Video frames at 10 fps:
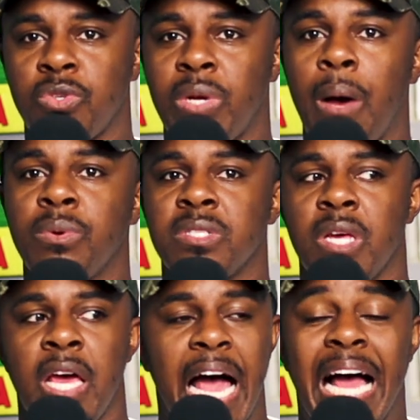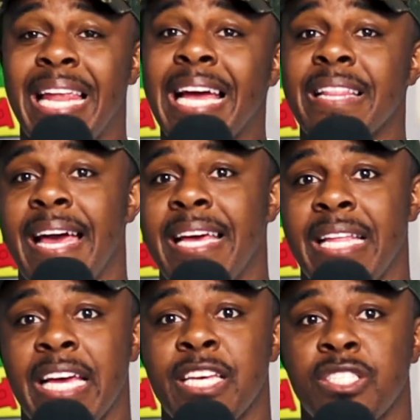So that was I like that.
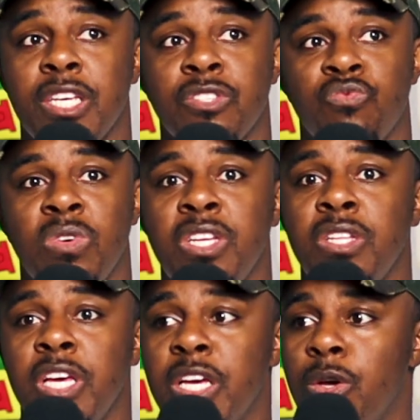Like it's it's really